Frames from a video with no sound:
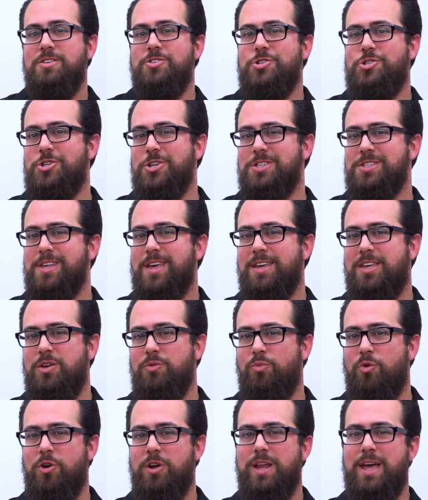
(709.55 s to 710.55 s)
just like
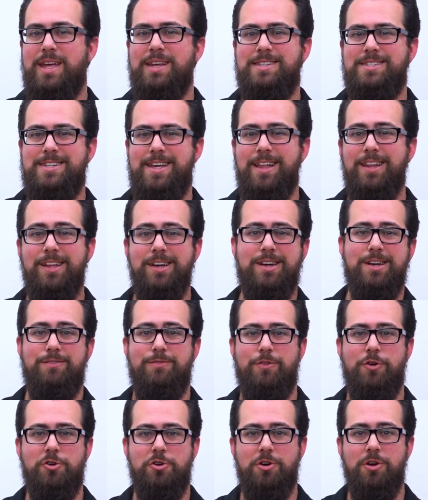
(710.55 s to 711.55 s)
you would a
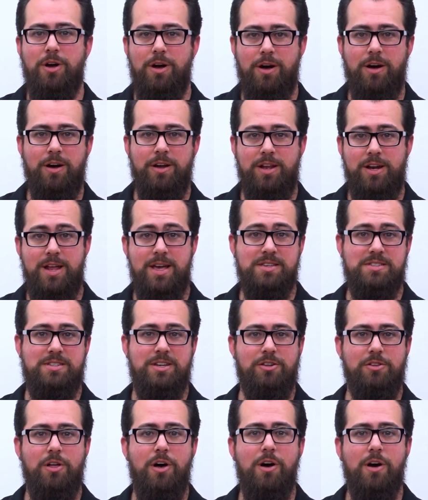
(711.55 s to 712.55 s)
teleconverter on an
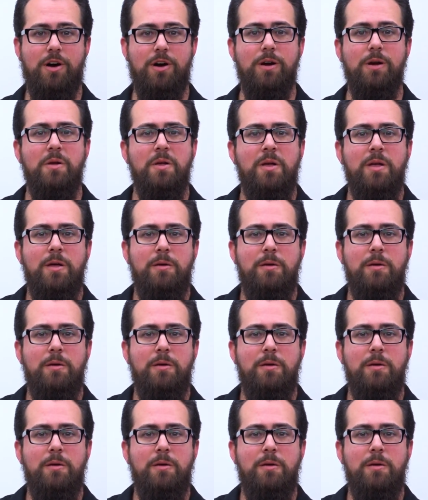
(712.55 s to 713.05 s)
SLR,